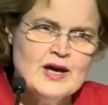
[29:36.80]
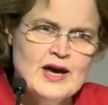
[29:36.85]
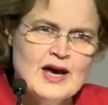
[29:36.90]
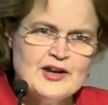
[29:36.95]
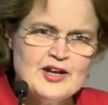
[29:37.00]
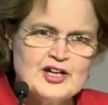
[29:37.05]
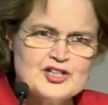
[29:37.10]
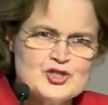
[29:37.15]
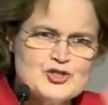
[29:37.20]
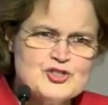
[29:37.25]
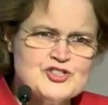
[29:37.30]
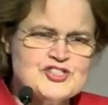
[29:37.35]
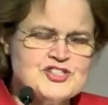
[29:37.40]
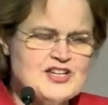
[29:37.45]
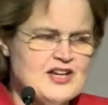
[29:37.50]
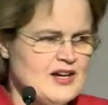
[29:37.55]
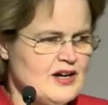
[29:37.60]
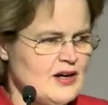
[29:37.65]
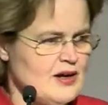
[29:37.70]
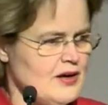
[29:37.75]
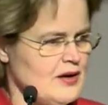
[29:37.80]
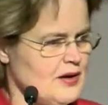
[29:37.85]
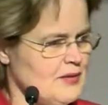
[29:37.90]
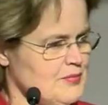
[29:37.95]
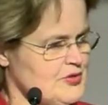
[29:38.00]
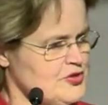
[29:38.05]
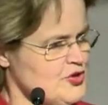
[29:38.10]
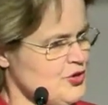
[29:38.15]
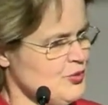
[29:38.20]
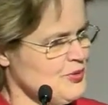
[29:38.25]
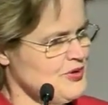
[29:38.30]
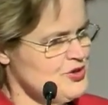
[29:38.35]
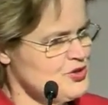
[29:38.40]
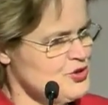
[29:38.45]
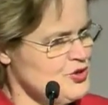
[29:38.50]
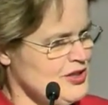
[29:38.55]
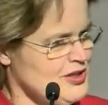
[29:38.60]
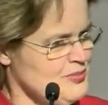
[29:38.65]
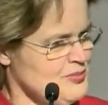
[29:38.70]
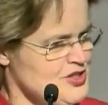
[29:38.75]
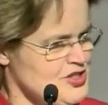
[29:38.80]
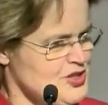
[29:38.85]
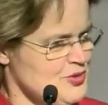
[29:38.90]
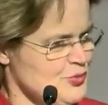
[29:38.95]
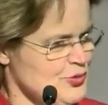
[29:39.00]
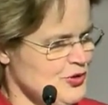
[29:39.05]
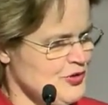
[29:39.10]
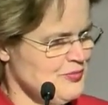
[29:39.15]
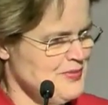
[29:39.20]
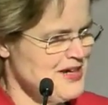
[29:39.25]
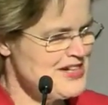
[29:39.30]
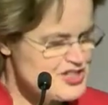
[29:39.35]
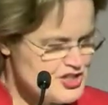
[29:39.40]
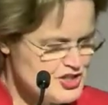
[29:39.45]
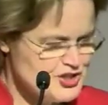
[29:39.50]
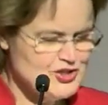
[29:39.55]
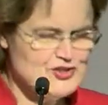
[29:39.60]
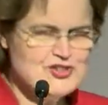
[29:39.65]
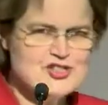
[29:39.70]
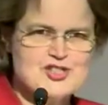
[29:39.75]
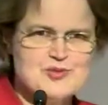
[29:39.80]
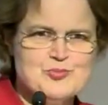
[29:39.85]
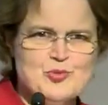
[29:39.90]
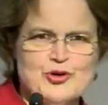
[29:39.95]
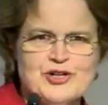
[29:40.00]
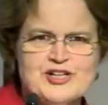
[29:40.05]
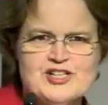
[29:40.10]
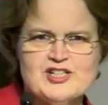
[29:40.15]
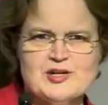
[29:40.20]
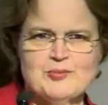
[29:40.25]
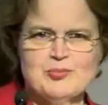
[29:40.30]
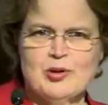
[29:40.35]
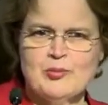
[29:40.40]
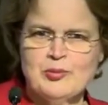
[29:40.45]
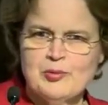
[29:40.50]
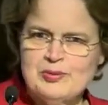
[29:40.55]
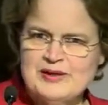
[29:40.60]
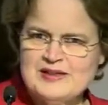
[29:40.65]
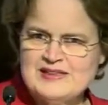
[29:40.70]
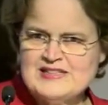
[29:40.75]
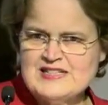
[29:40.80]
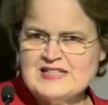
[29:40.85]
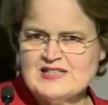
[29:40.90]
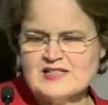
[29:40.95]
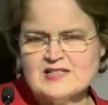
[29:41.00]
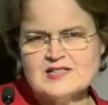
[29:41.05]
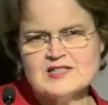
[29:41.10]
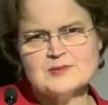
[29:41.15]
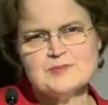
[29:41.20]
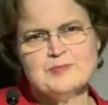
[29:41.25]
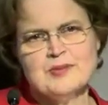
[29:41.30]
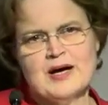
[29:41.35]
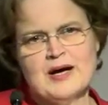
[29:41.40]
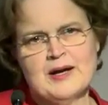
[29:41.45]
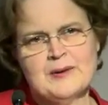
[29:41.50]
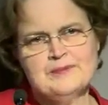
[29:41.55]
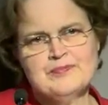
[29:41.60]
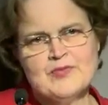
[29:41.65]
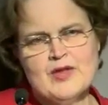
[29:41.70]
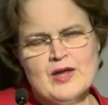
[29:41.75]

And I should say, I don't know whether Julie Bishop would have mentioned it this morning, she probably didn't, but